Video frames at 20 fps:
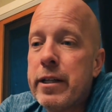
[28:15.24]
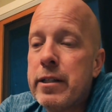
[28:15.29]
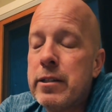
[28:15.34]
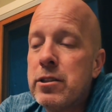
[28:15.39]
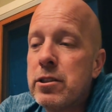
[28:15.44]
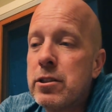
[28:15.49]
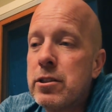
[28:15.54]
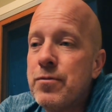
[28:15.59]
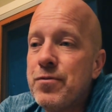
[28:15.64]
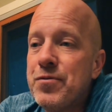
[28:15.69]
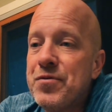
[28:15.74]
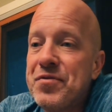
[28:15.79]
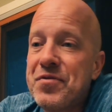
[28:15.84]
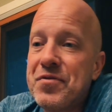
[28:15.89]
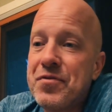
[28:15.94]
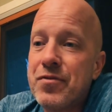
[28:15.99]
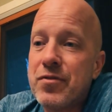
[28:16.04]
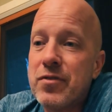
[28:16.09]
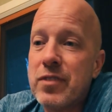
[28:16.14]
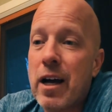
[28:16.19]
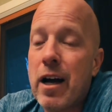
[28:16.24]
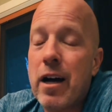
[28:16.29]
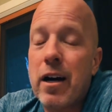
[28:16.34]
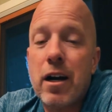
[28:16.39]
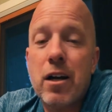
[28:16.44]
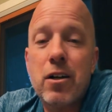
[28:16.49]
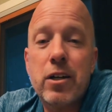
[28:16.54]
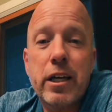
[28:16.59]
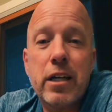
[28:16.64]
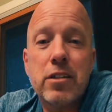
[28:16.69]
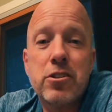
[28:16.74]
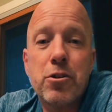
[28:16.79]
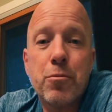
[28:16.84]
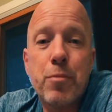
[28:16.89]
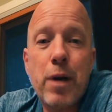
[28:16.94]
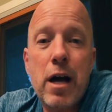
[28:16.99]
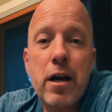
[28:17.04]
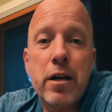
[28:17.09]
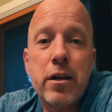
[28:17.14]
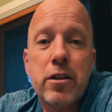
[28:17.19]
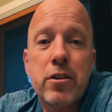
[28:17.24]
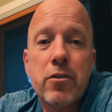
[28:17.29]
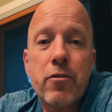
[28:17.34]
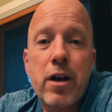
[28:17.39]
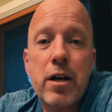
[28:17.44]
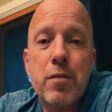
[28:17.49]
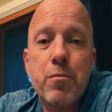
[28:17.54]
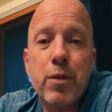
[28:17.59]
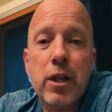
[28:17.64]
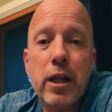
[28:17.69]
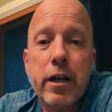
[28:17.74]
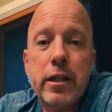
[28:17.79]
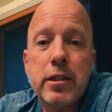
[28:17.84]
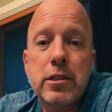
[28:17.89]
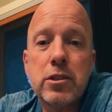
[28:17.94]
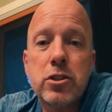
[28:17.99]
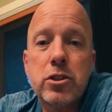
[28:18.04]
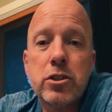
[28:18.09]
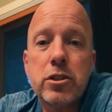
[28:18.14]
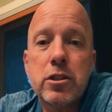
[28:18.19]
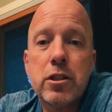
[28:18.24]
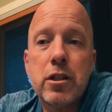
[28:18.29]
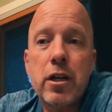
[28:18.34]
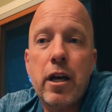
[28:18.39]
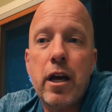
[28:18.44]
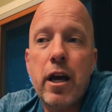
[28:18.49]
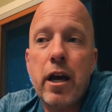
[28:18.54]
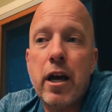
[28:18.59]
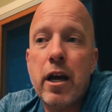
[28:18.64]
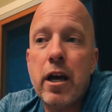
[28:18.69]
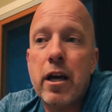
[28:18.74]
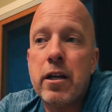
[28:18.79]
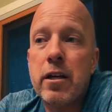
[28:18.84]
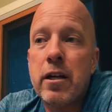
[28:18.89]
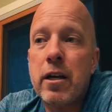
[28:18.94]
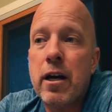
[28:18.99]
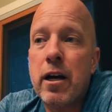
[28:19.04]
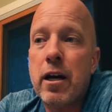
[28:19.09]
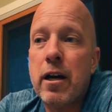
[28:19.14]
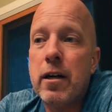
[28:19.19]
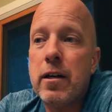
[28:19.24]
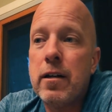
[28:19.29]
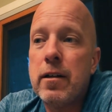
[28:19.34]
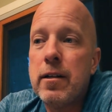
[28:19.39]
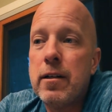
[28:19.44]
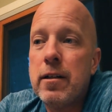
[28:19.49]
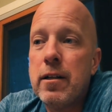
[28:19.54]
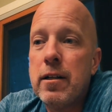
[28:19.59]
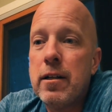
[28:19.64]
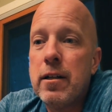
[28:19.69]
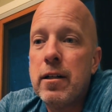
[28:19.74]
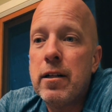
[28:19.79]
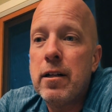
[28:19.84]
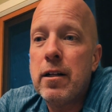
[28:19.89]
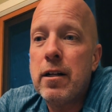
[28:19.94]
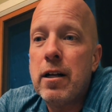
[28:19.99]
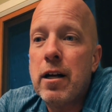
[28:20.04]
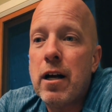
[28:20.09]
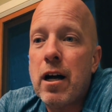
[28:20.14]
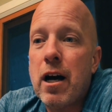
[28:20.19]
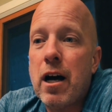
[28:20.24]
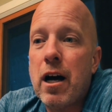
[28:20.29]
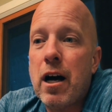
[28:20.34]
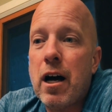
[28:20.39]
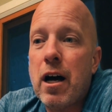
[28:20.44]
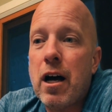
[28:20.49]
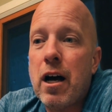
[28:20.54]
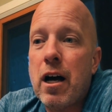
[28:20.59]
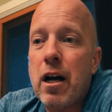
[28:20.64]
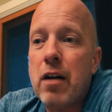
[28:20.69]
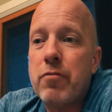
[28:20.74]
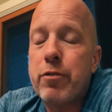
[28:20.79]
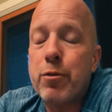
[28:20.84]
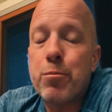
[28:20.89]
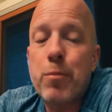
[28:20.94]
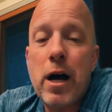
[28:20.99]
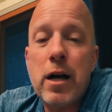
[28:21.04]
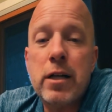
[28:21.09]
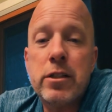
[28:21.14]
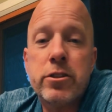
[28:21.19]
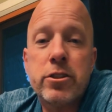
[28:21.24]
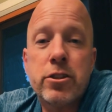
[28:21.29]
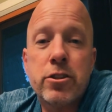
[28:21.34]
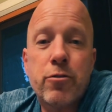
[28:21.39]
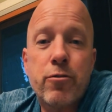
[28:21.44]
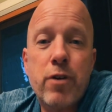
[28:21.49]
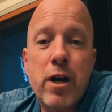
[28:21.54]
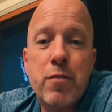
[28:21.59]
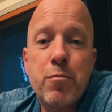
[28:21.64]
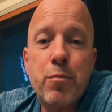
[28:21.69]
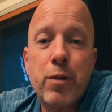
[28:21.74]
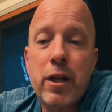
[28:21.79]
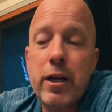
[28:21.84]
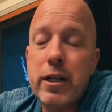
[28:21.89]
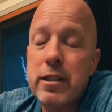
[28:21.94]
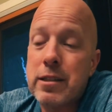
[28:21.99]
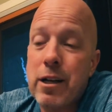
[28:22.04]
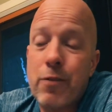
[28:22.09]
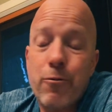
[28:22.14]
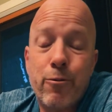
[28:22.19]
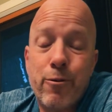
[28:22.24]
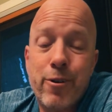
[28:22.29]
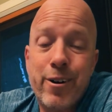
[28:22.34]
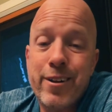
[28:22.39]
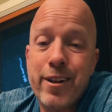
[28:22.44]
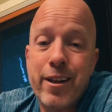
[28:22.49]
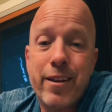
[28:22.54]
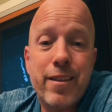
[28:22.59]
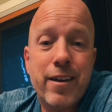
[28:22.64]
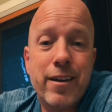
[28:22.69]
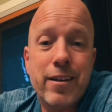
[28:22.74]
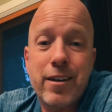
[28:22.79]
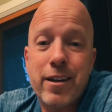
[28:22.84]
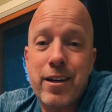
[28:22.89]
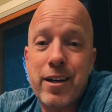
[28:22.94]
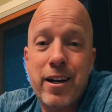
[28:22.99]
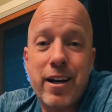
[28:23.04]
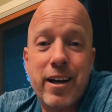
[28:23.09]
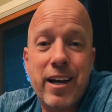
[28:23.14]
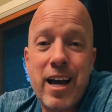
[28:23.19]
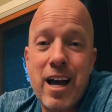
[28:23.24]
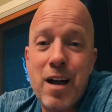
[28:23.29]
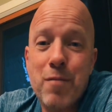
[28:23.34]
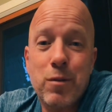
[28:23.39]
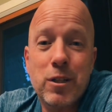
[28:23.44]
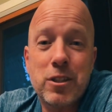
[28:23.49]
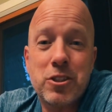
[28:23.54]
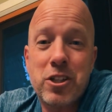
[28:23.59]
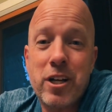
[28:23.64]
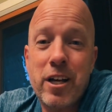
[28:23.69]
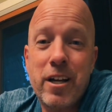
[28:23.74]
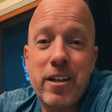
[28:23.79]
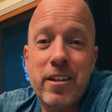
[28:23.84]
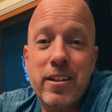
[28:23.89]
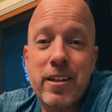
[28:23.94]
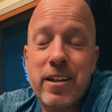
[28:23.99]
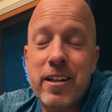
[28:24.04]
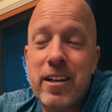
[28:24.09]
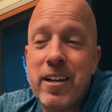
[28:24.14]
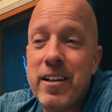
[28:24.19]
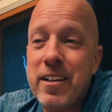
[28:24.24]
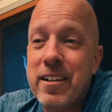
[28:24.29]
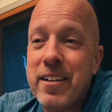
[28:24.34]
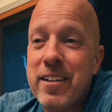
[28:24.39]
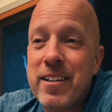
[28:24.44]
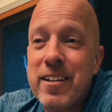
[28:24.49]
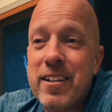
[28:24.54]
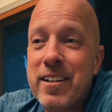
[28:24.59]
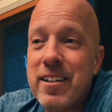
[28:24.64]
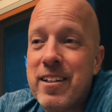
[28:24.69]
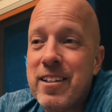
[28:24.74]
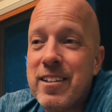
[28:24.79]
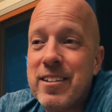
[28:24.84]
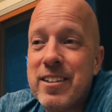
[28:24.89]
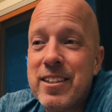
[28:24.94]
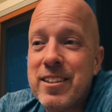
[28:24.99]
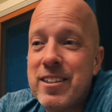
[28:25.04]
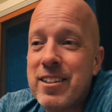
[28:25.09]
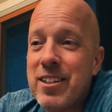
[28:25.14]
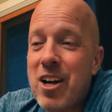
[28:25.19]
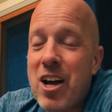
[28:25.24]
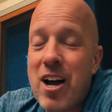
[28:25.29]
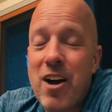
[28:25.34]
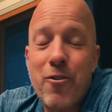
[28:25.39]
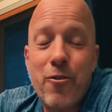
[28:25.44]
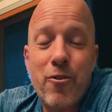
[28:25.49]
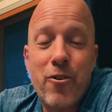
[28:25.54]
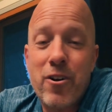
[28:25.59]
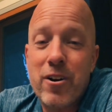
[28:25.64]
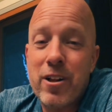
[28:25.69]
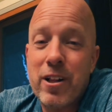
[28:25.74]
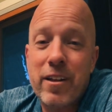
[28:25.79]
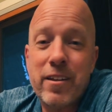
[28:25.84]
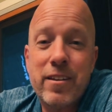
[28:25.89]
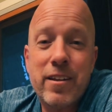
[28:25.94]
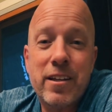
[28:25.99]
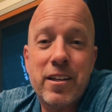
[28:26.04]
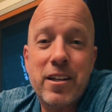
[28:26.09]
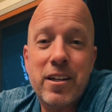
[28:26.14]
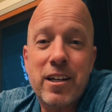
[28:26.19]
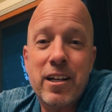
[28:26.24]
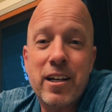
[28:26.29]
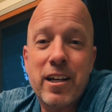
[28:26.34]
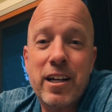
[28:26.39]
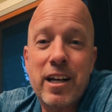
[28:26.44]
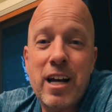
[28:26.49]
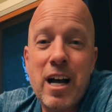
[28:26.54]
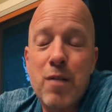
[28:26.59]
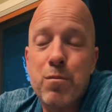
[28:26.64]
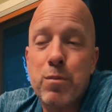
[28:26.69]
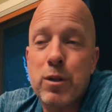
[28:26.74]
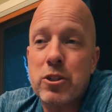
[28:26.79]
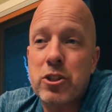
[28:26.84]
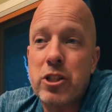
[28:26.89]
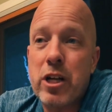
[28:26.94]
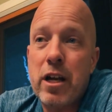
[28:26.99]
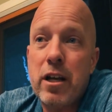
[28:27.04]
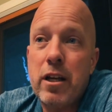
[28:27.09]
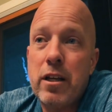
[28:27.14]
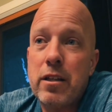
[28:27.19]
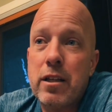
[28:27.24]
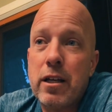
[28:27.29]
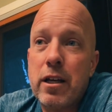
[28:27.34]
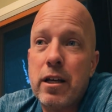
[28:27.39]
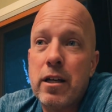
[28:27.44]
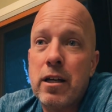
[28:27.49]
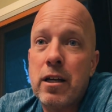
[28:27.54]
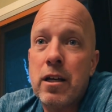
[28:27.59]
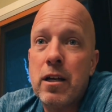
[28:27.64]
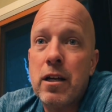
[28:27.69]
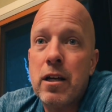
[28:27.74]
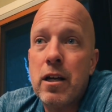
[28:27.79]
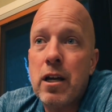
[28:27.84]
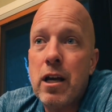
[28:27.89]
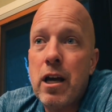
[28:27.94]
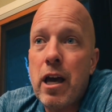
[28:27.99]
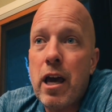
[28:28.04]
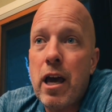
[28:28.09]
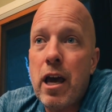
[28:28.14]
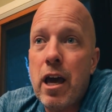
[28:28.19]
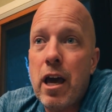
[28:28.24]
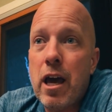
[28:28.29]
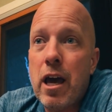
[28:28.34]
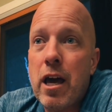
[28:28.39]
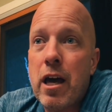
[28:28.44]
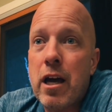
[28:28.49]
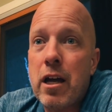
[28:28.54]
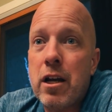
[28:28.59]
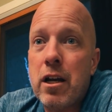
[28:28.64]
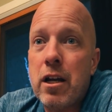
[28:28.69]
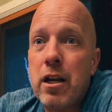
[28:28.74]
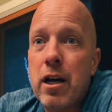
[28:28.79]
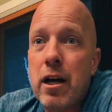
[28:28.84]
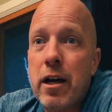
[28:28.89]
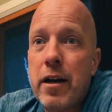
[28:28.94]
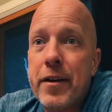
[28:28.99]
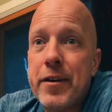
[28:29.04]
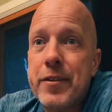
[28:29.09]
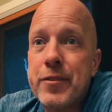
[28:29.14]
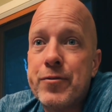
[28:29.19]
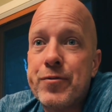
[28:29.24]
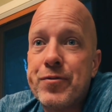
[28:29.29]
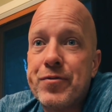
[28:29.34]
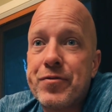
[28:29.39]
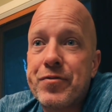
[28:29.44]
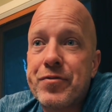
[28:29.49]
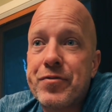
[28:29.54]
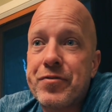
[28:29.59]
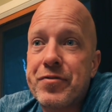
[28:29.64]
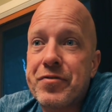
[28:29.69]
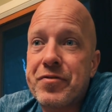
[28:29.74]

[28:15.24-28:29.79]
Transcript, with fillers: because, I don't know, gets your mind in the right place. And uh, uh, if your mind's in the right place, I really think you can accomplish anything. I really think you can accomplish anything. And, uh,